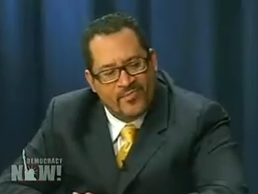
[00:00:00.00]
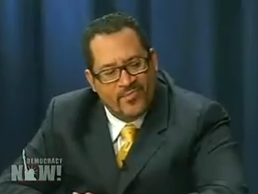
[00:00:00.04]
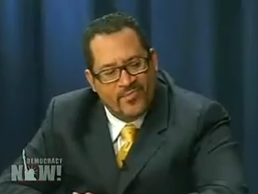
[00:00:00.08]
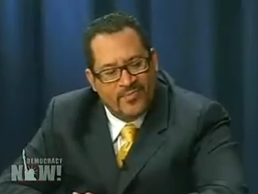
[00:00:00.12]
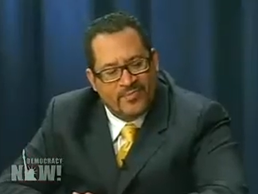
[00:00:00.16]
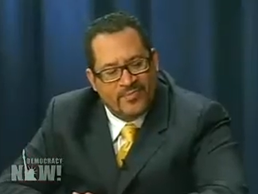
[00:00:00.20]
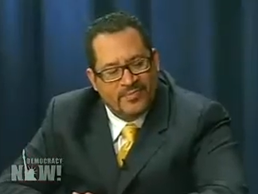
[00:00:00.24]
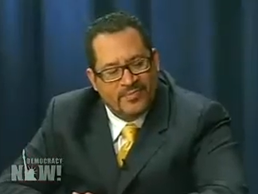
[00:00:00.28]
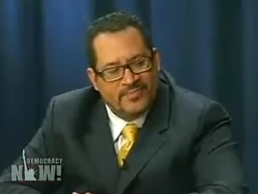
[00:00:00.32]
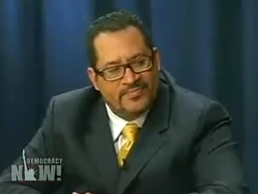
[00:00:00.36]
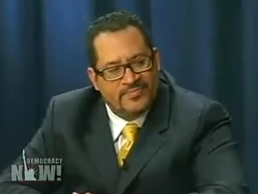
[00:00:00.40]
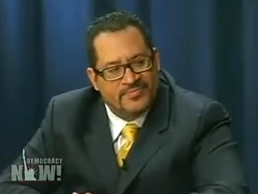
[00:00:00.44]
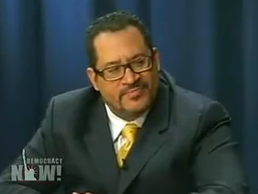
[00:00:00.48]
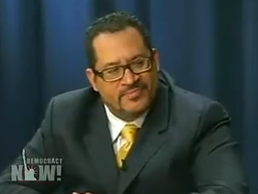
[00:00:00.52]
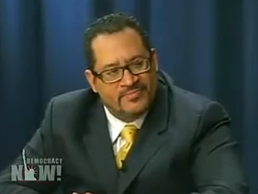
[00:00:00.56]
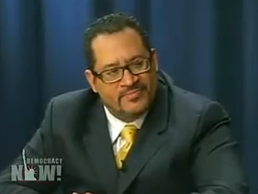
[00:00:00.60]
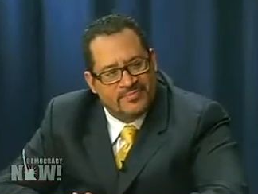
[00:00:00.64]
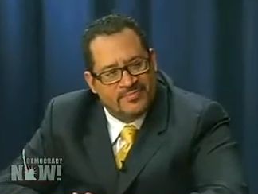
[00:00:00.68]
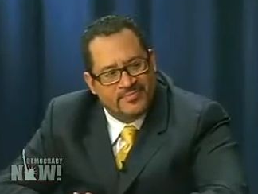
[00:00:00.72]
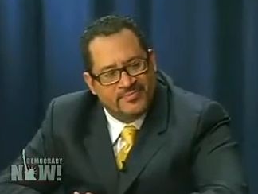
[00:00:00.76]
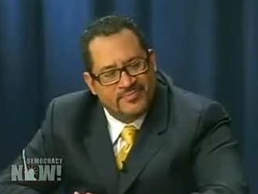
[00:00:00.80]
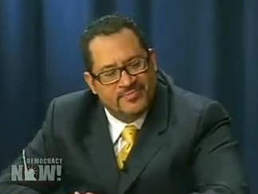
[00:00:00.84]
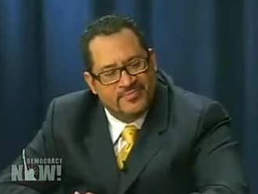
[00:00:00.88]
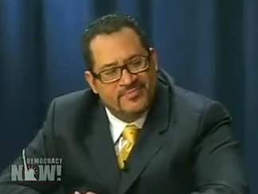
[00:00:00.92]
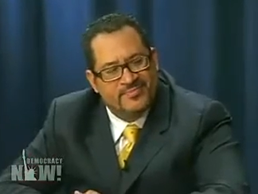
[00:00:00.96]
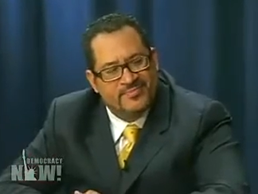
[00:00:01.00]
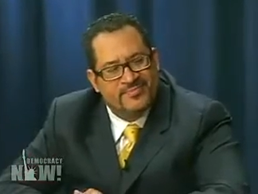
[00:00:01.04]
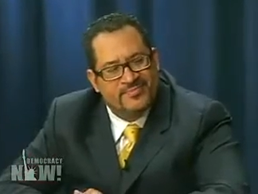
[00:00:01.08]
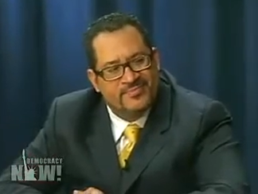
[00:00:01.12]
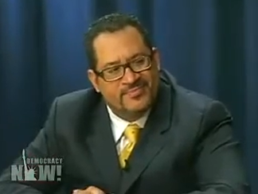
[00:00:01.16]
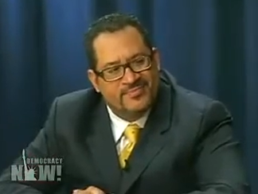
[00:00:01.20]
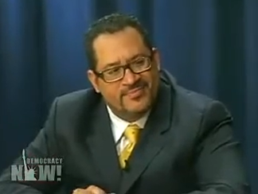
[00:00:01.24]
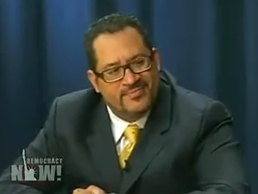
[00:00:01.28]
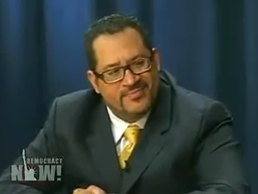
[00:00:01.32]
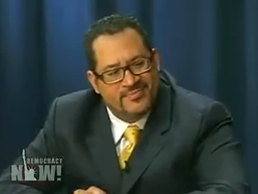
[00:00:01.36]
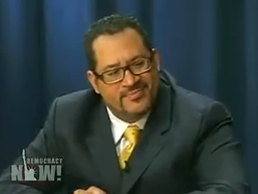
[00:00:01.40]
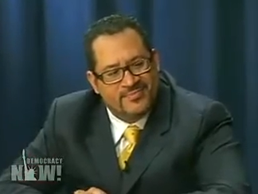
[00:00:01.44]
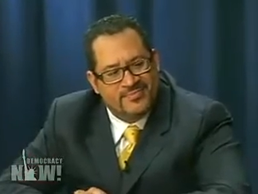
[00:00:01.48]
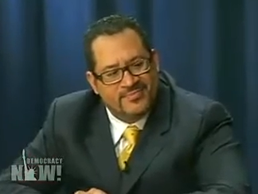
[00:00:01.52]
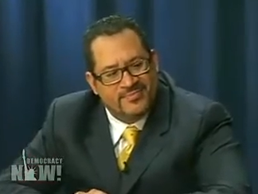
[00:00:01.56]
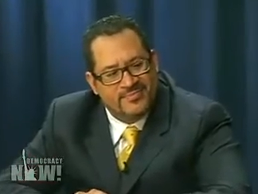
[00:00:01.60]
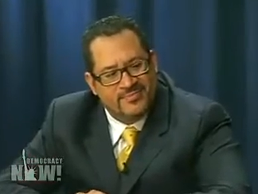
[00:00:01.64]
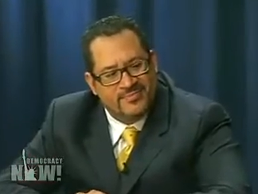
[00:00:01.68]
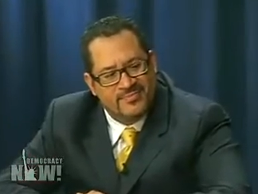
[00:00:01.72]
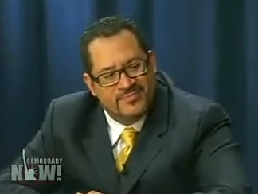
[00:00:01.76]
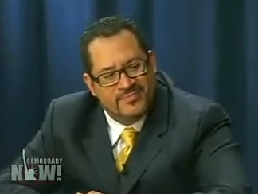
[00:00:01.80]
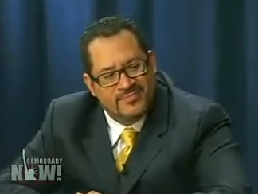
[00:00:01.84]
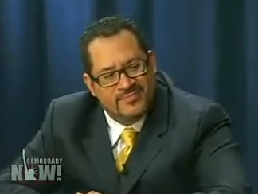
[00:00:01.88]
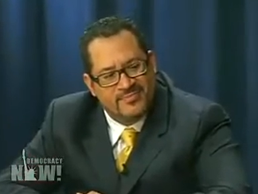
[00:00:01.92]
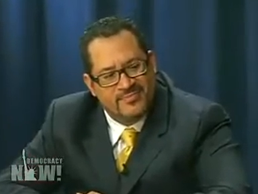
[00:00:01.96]
why don't we start
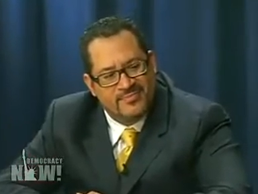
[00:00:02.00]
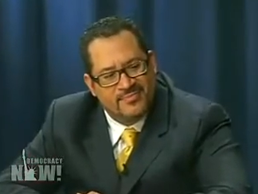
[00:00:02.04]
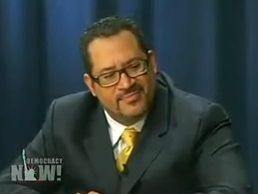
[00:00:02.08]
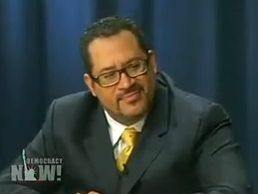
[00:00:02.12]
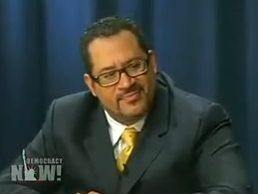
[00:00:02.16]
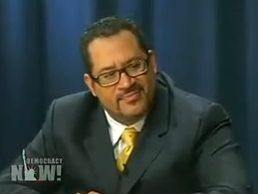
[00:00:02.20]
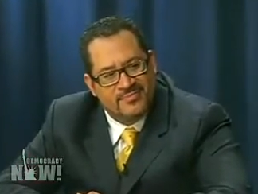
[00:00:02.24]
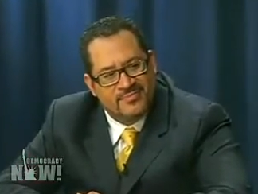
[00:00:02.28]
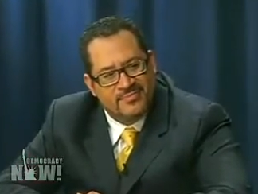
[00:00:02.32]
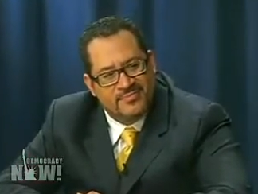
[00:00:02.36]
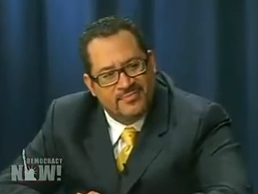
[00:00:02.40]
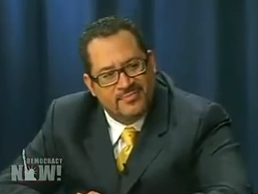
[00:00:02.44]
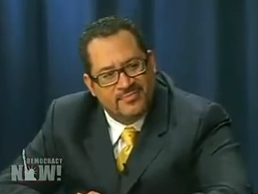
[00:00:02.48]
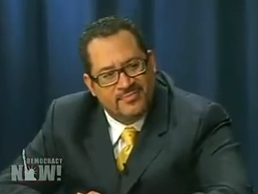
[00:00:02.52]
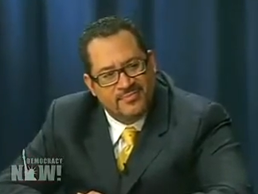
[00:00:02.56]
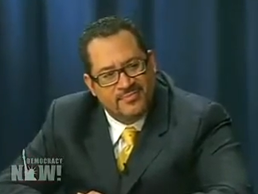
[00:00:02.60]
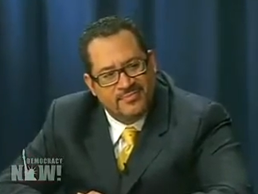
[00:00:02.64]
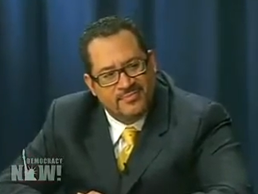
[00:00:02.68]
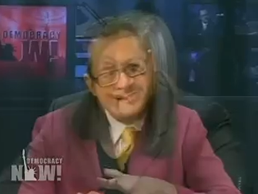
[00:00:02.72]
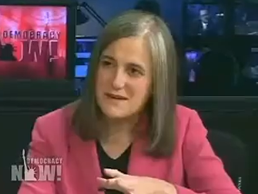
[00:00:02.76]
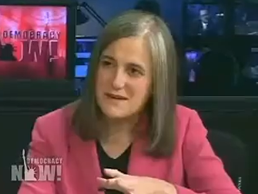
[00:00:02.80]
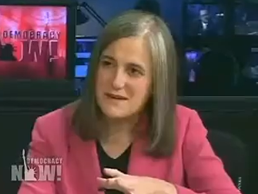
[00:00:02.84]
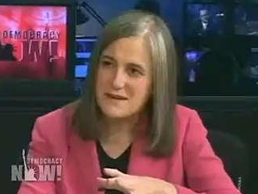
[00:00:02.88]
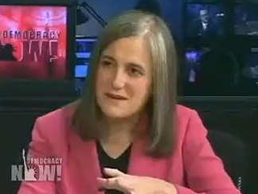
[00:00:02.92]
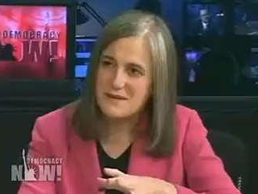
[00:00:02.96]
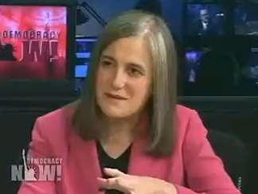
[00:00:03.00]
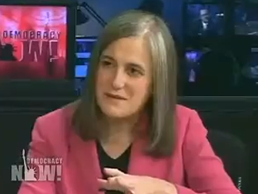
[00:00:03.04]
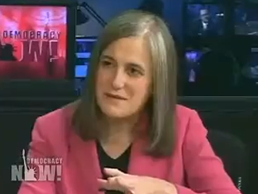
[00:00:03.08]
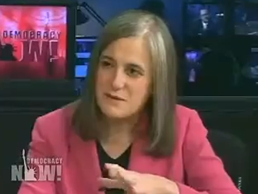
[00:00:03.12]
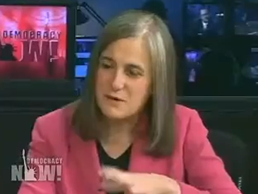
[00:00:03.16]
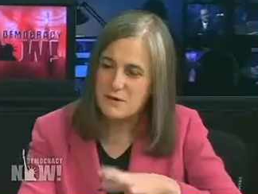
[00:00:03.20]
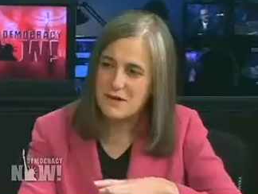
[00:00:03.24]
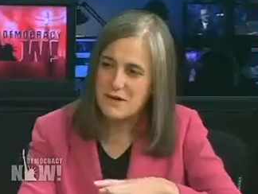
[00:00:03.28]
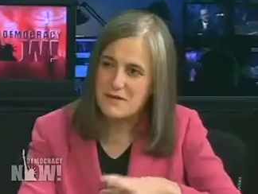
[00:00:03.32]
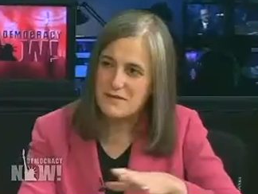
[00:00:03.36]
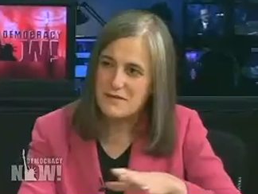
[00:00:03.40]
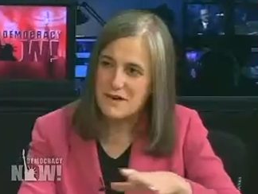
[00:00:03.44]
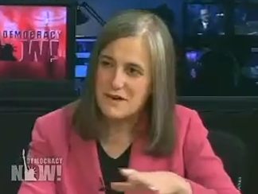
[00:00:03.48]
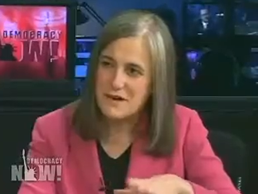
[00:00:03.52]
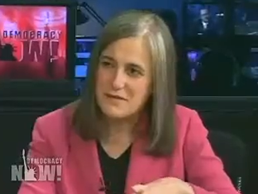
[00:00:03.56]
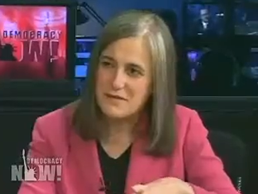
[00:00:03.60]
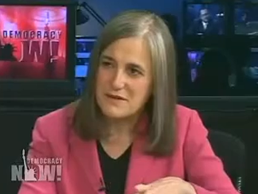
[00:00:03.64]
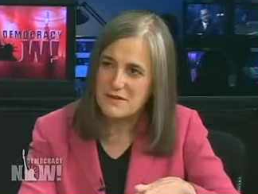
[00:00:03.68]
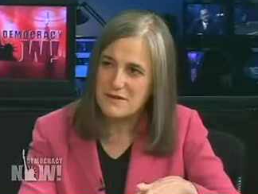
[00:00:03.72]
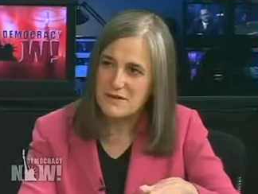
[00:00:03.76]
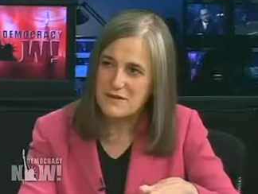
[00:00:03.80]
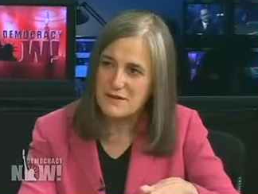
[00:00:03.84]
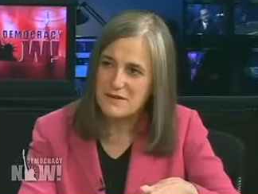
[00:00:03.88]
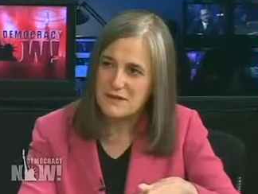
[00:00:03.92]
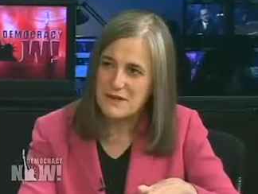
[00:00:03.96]
with Dr. King, 45
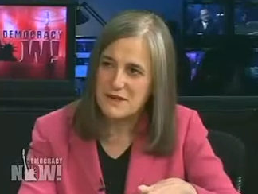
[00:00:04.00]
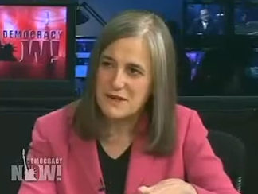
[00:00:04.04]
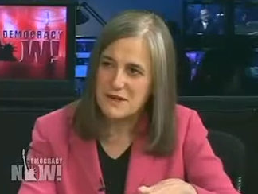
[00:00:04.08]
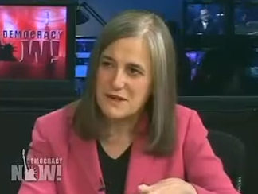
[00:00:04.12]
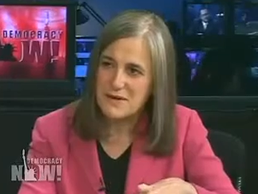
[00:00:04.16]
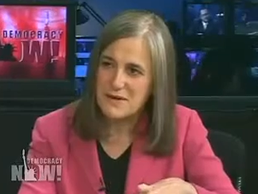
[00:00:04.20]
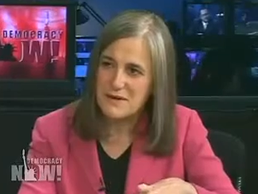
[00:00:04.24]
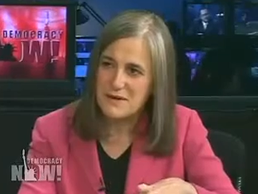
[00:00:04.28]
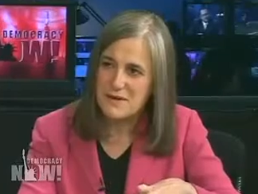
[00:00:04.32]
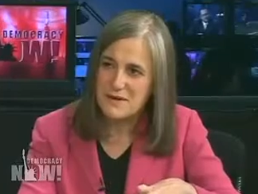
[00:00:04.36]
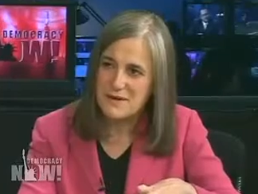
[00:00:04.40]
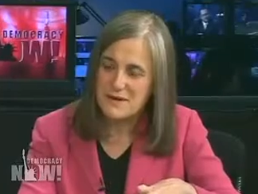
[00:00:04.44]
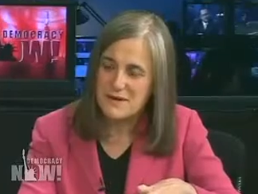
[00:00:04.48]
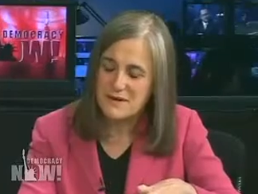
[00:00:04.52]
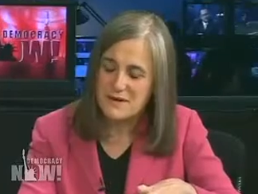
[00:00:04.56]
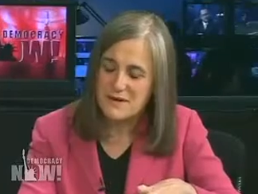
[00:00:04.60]
years ago.